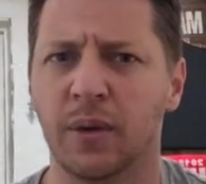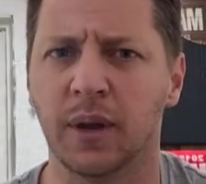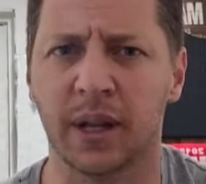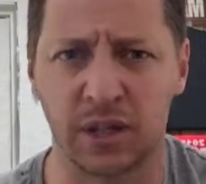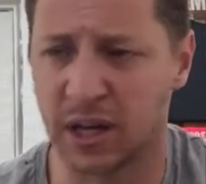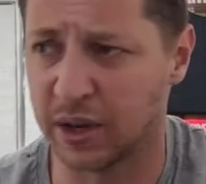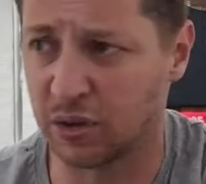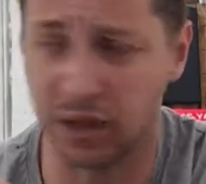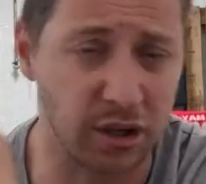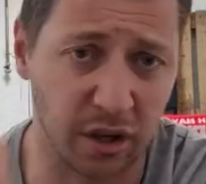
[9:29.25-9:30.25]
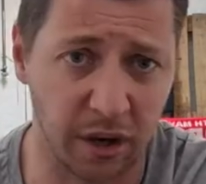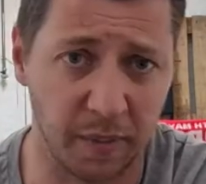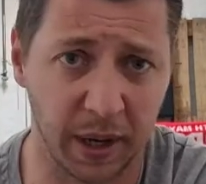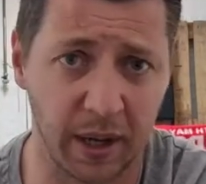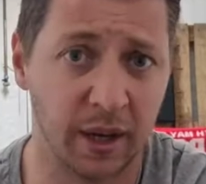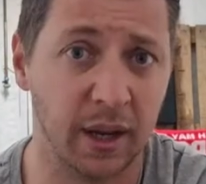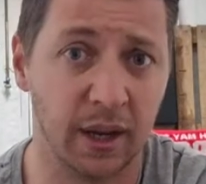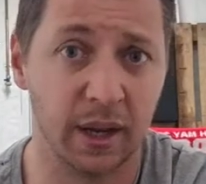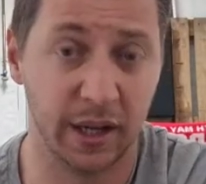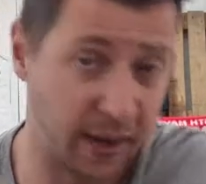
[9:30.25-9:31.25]
It's literally just going to be
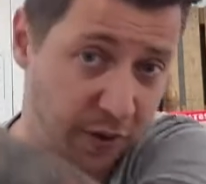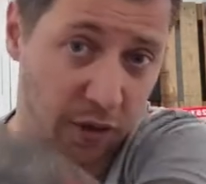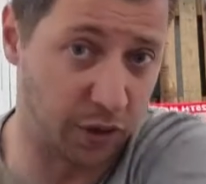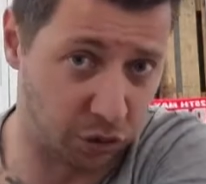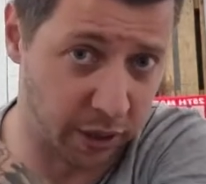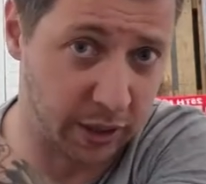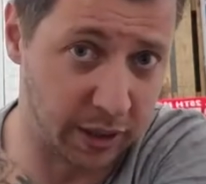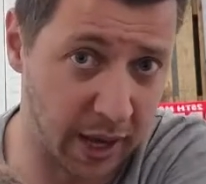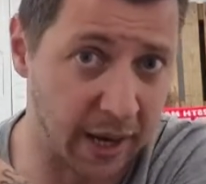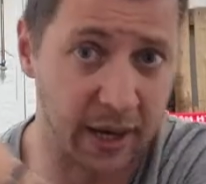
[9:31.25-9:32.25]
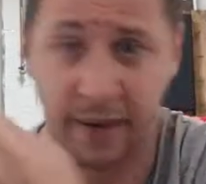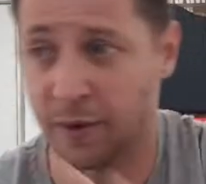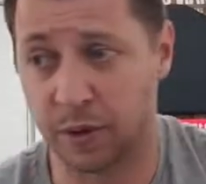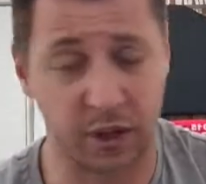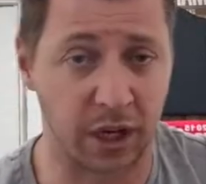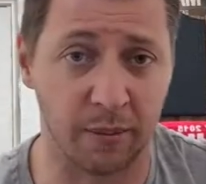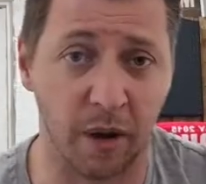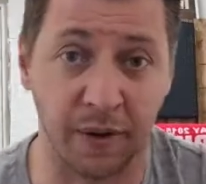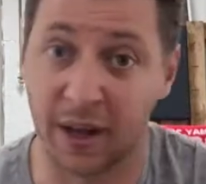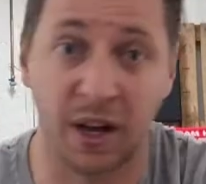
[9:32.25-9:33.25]
living on the trees, and if it wants to come
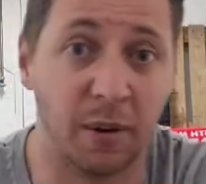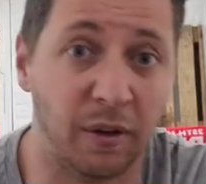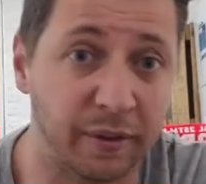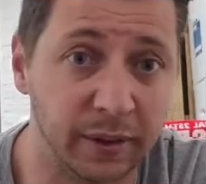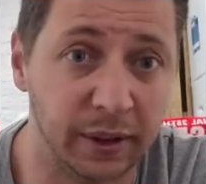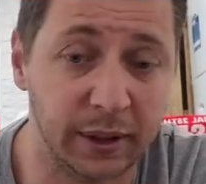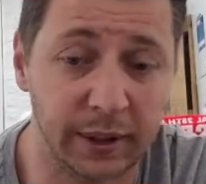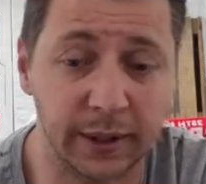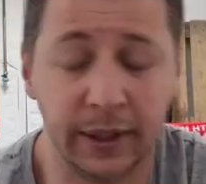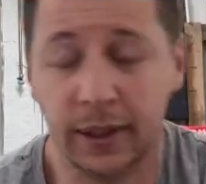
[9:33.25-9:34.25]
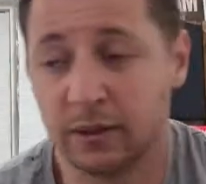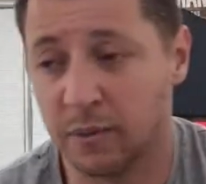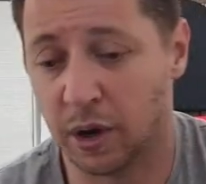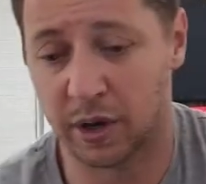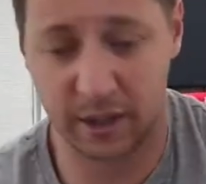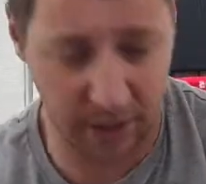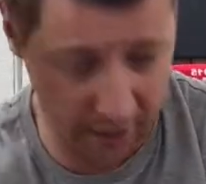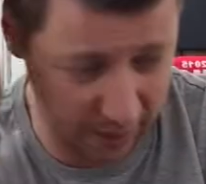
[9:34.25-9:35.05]
off, it can come off, to be honest.